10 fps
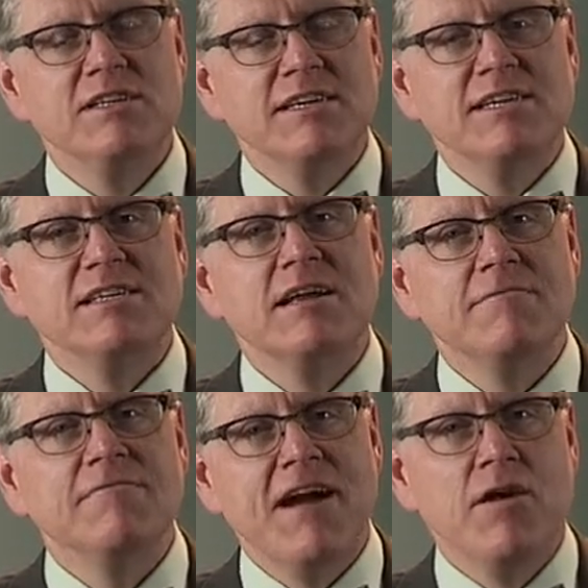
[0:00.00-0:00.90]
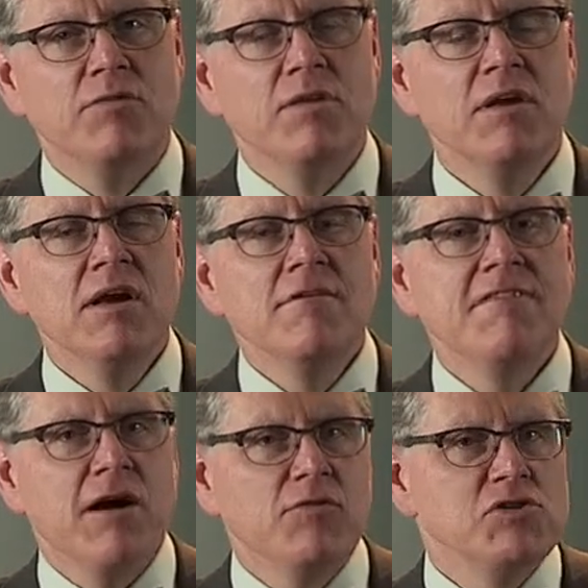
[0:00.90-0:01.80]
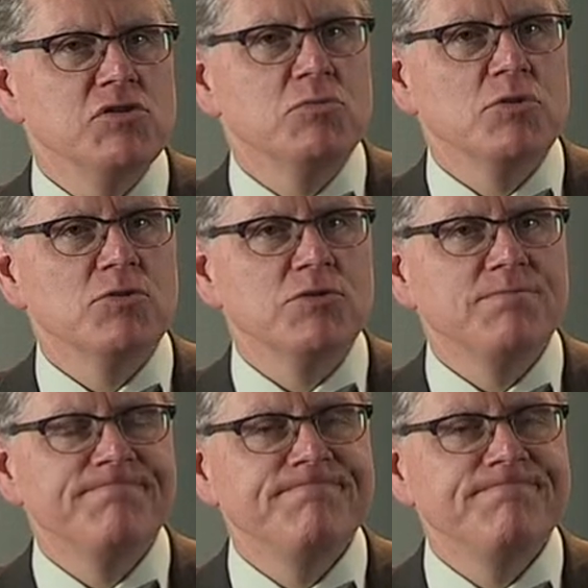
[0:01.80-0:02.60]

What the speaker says: test and found the tumors.